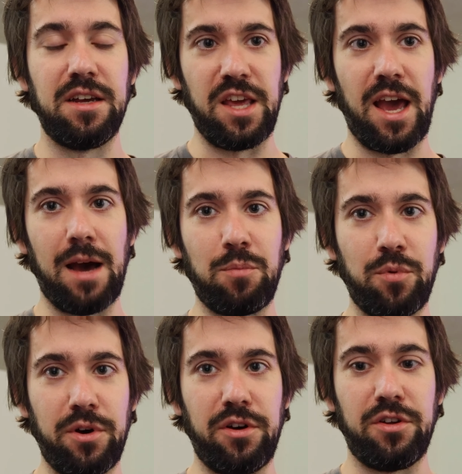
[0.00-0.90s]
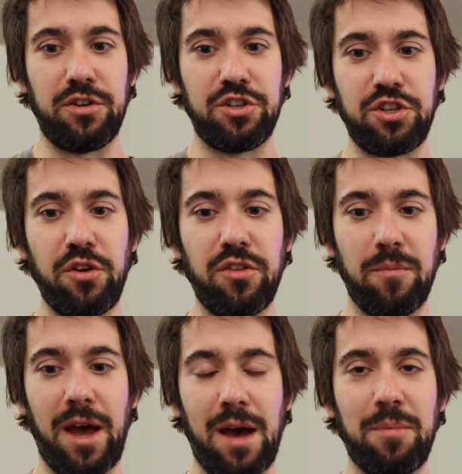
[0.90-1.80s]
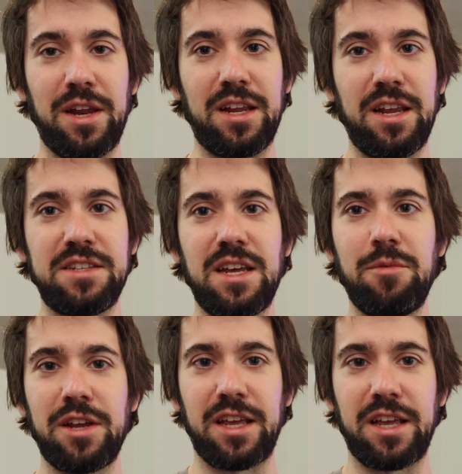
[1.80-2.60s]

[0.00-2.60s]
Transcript: the app will show you the map, and it's able to